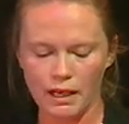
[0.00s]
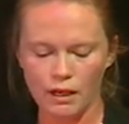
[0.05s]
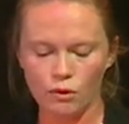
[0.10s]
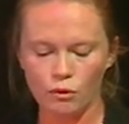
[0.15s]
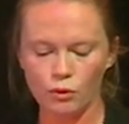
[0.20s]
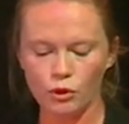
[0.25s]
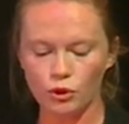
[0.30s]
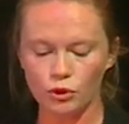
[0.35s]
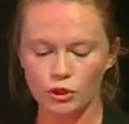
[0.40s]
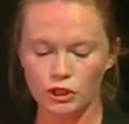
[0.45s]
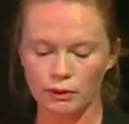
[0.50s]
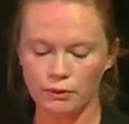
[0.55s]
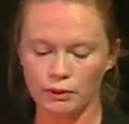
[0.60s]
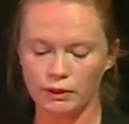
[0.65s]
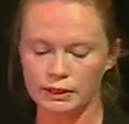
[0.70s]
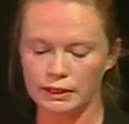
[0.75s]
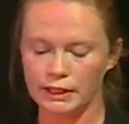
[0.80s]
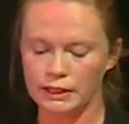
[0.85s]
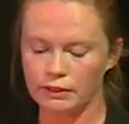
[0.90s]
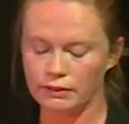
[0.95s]
We also
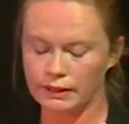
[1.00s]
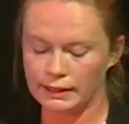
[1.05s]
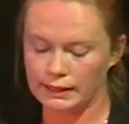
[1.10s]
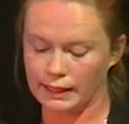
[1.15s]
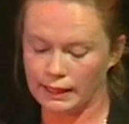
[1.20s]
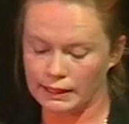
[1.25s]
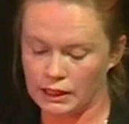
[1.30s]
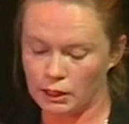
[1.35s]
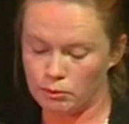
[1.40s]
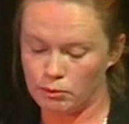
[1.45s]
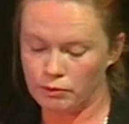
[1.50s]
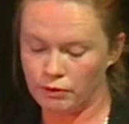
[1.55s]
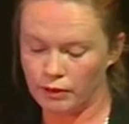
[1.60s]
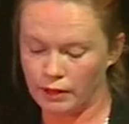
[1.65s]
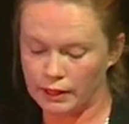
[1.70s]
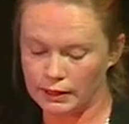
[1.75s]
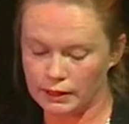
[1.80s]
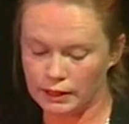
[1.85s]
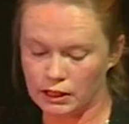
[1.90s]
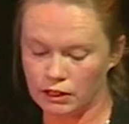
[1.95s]
want indirect access
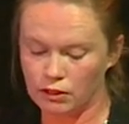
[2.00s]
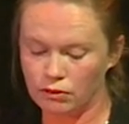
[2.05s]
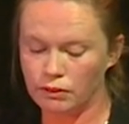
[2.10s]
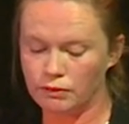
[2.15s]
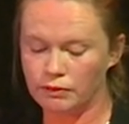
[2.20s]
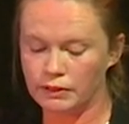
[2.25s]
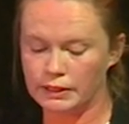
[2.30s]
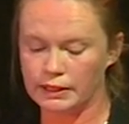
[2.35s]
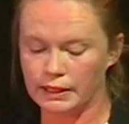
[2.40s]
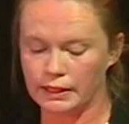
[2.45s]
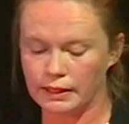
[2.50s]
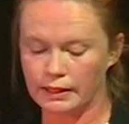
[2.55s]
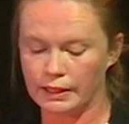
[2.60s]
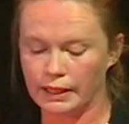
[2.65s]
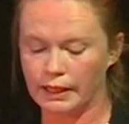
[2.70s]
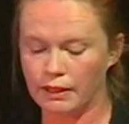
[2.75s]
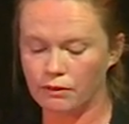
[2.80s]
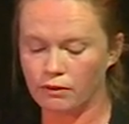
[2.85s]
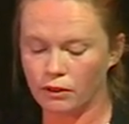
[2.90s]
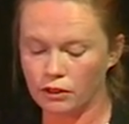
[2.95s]
providers to revisit
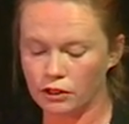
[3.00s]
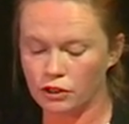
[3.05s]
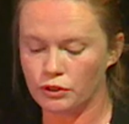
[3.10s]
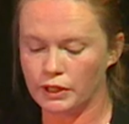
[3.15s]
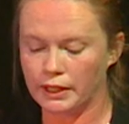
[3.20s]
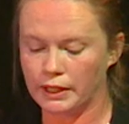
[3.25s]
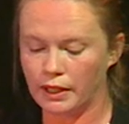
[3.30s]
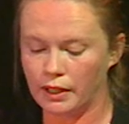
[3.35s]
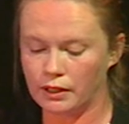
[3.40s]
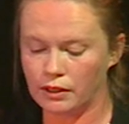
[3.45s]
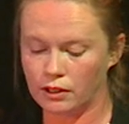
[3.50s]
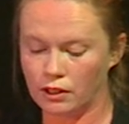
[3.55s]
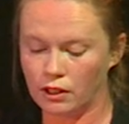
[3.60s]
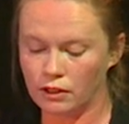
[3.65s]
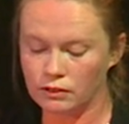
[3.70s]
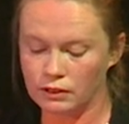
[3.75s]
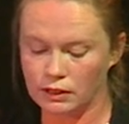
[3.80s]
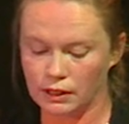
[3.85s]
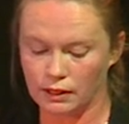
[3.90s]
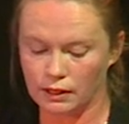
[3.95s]
their voluntary code of
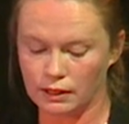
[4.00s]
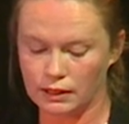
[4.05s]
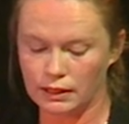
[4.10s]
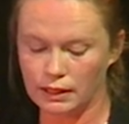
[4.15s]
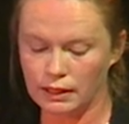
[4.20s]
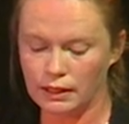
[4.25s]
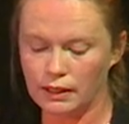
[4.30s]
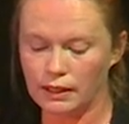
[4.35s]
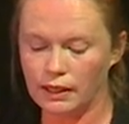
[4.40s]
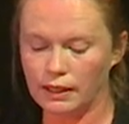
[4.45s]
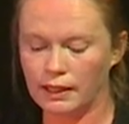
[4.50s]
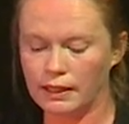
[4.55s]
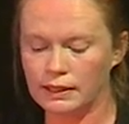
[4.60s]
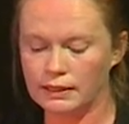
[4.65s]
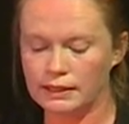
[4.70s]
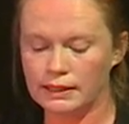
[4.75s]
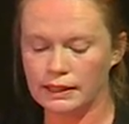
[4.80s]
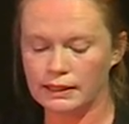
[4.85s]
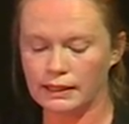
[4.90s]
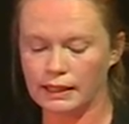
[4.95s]
conduct and
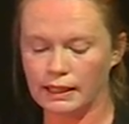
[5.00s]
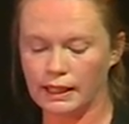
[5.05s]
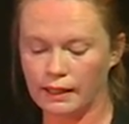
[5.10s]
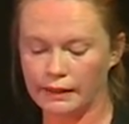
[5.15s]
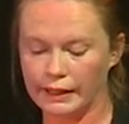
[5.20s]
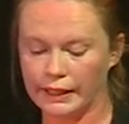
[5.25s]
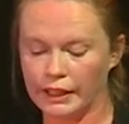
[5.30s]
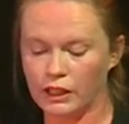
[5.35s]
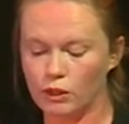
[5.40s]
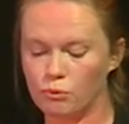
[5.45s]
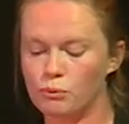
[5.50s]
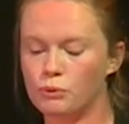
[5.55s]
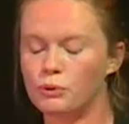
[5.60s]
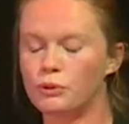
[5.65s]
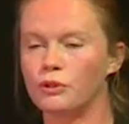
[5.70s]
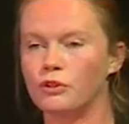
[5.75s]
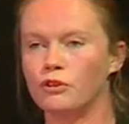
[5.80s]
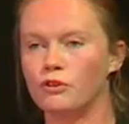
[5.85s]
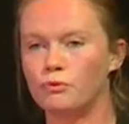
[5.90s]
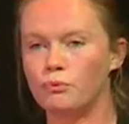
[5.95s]
consider how they can
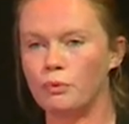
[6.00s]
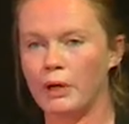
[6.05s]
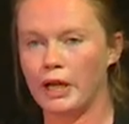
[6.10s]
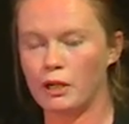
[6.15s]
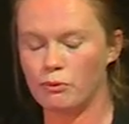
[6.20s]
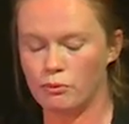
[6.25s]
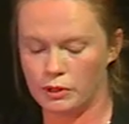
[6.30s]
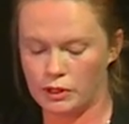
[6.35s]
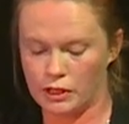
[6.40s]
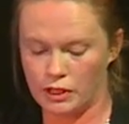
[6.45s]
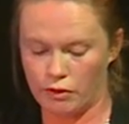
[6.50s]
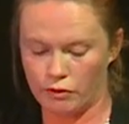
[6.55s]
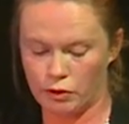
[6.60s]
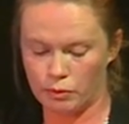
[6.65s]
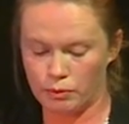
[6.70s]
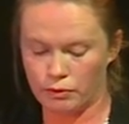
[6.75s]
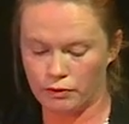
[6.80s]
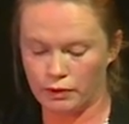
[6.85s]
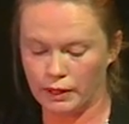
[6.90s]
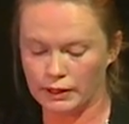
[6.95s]
improve payment service
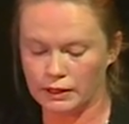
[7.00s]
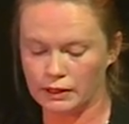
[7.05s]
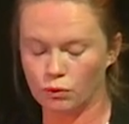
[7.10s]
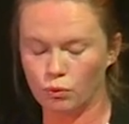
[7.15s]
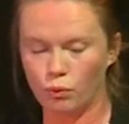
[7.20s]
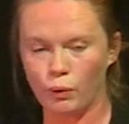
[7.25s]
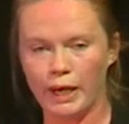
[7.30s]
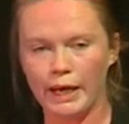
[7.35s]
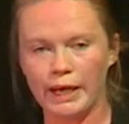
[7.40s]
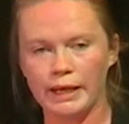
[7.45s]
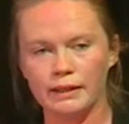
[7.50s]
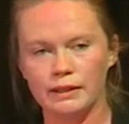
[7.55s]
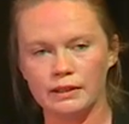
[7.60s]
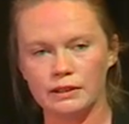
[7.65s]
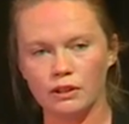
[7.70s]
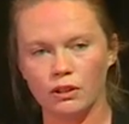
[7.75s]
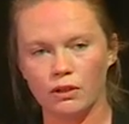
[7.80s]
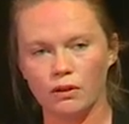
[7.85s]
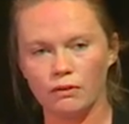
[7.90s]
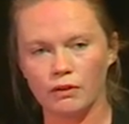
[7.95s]
providers'
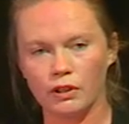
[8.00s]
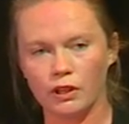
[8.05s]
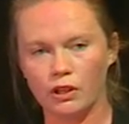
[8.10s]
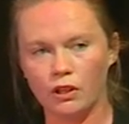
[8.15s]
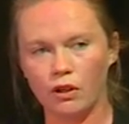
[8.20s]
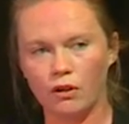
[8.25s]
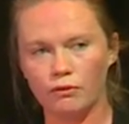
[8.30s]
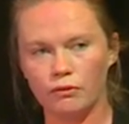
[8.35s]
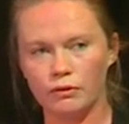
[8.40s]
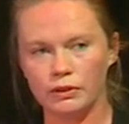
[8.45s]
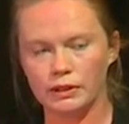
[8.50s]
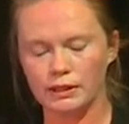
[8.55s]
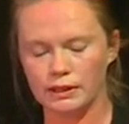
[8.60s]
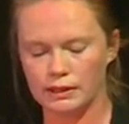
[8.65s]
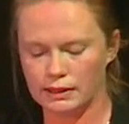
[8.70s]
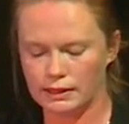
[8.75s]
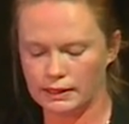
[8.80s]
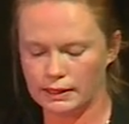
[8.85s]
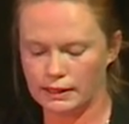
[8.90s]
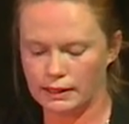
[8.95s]
awareness of and
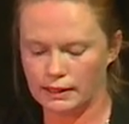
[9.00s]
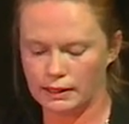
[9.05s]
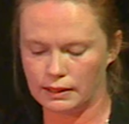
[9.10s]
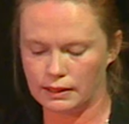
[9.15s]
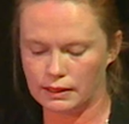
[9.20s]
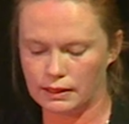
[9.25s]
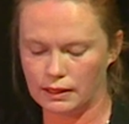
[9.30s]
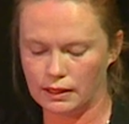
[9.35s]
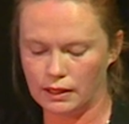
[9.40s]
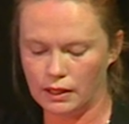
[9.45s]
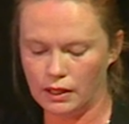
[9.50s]
confidence in it.